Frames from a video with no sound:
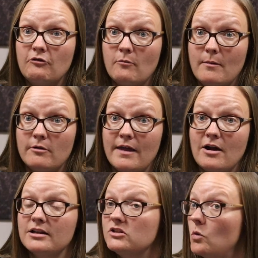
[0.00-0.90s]
thing to remember
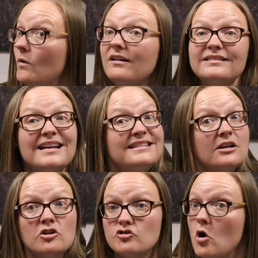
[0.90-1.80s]
there is the will doesn't
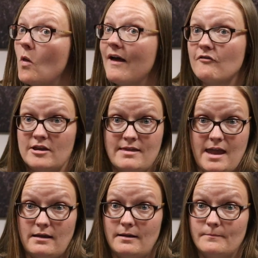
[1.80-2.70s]
control
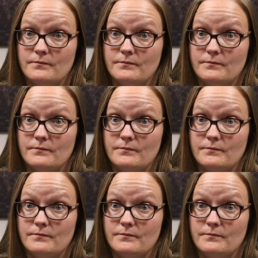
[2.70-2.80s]
everything.